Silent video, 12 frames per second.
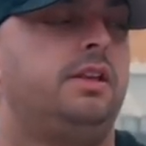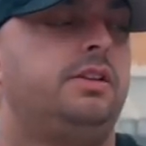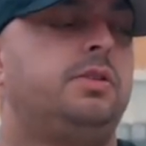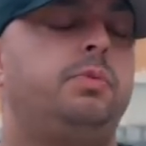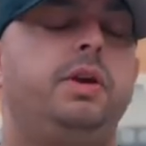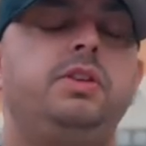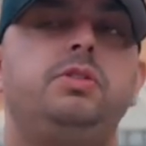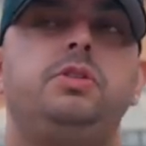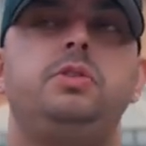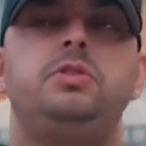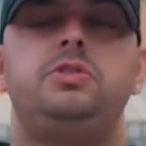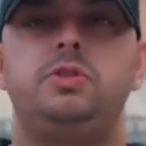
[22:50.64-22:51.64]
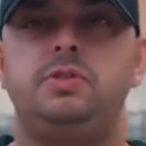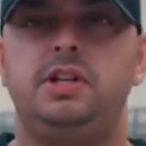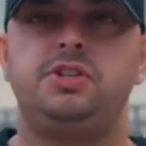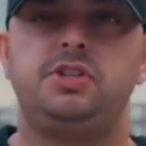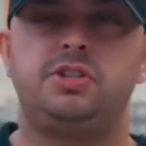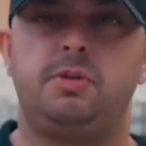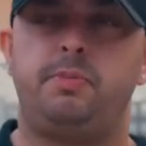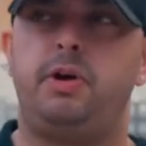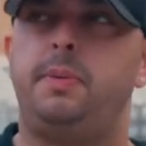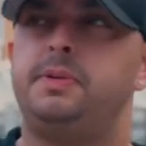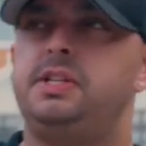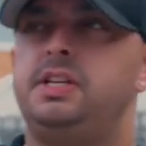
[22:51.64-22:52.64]
So when you're doing your due diligence on
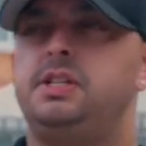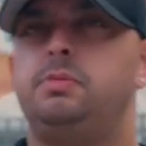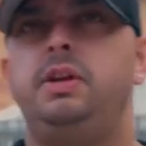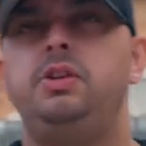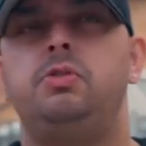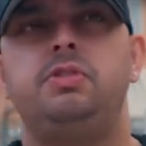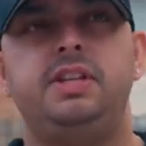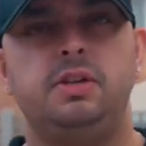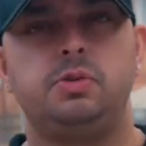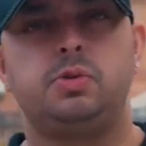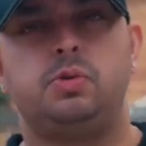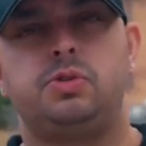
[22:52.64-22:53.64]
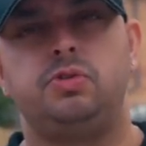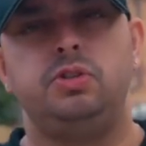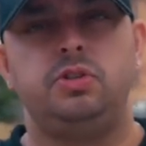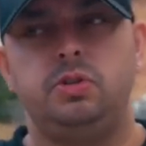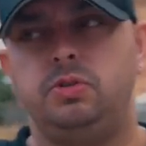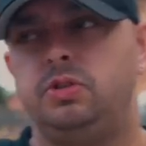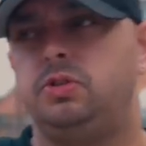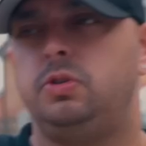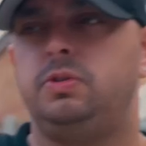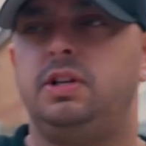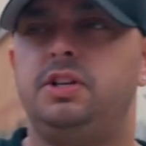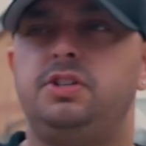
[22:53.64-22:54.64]
properties, and when you're a deal sourcer and you're doing your
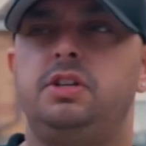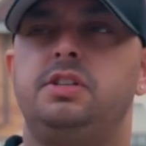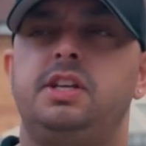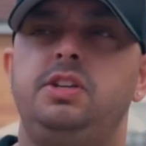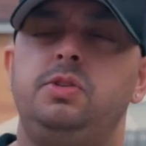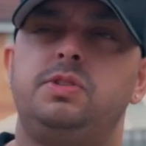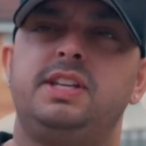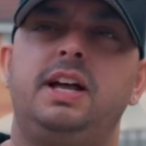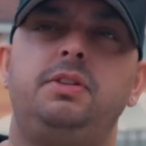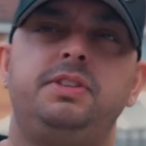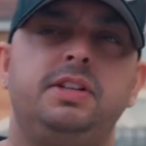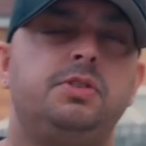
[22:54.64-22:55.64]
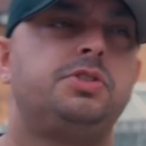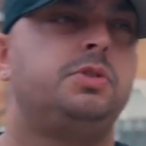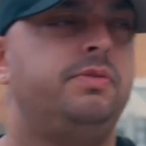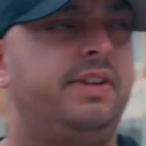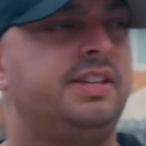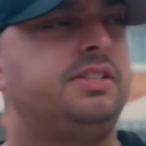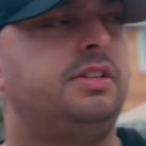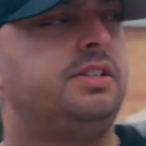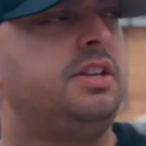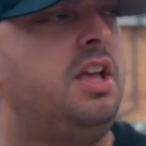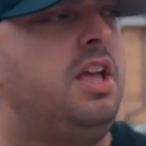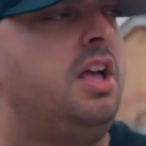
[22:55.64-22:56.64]
due diligence and you sell deals to
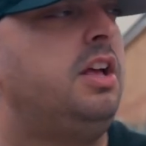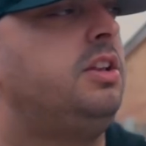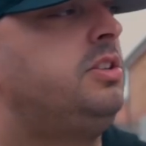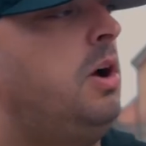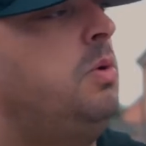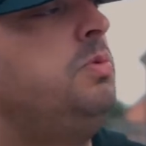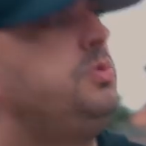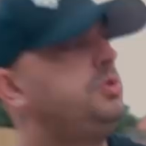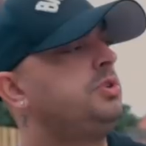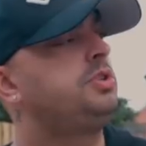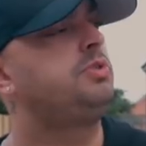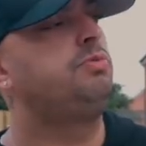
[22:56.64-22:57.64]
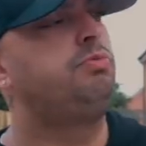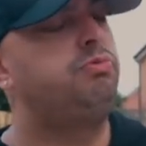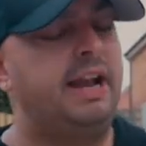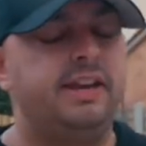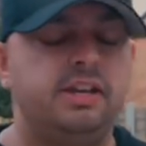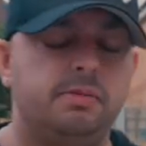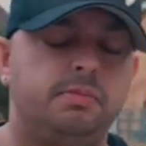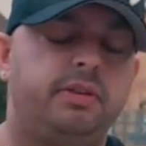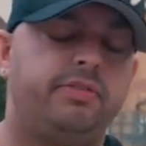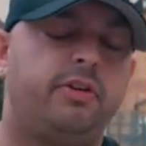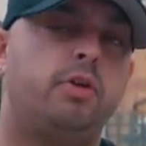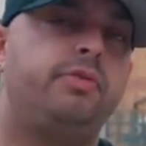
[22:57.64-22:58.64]
investors, don't just randomly
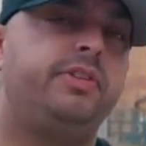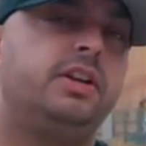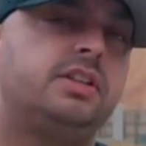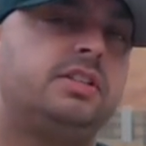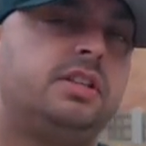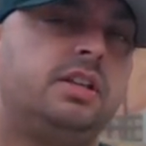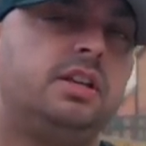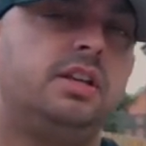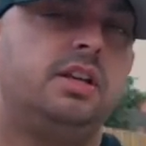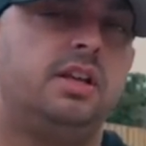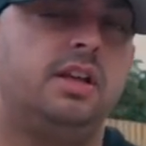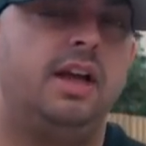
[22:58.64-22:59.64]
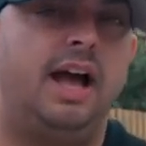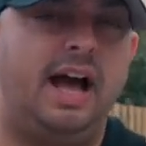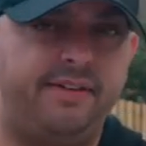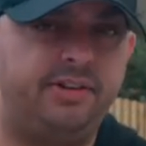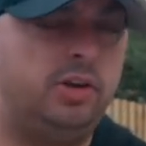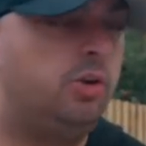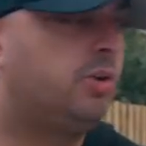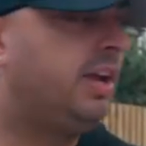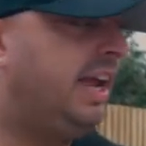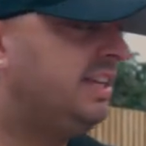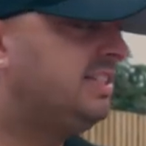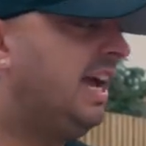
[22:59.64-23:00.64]
throw figures. Have a look
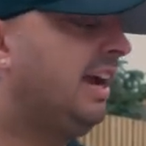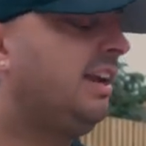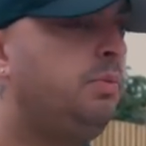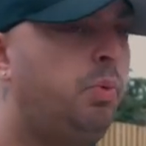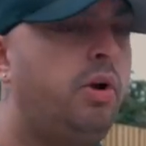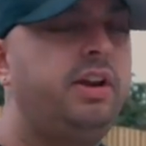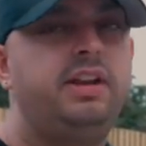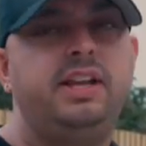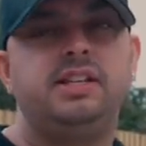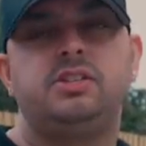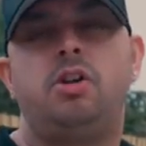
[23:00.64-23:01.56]
at exactly what it is.